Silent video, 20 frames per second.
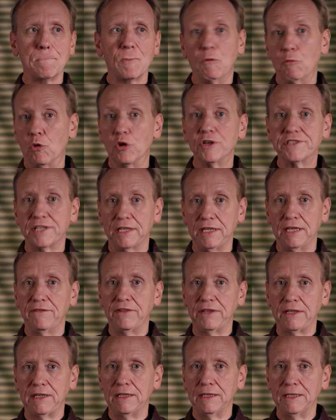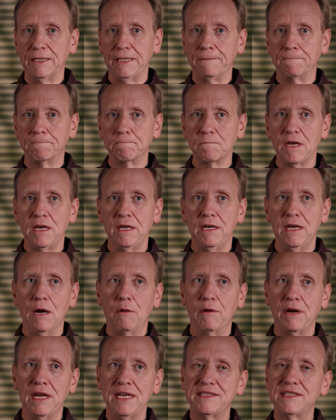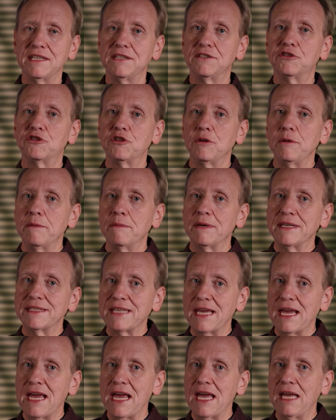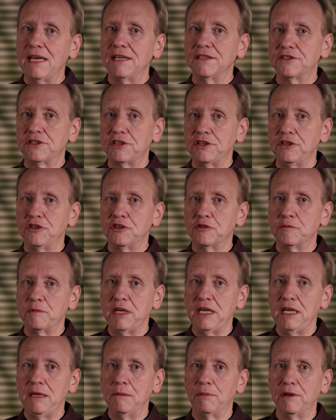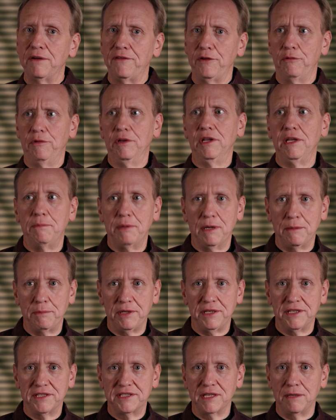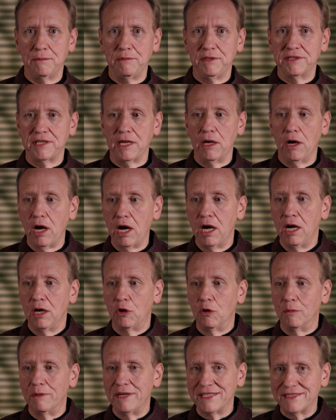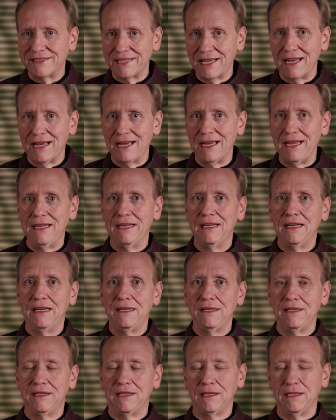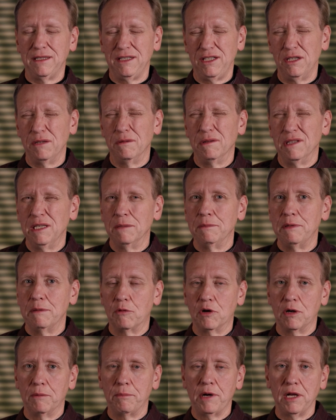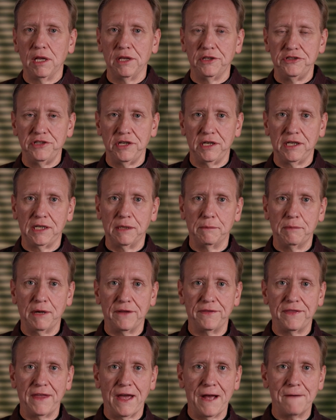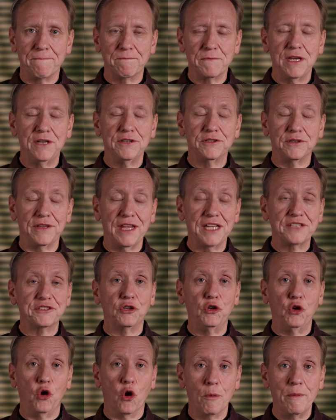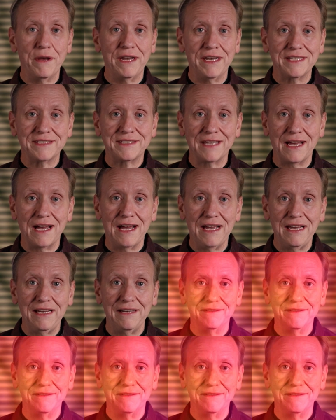more significantly. Now, when I said sumimasen, excuse me, but if you really bump into somebody, you say, gomenasai, you're a little bit more apologetic about that. So that's gomenasai.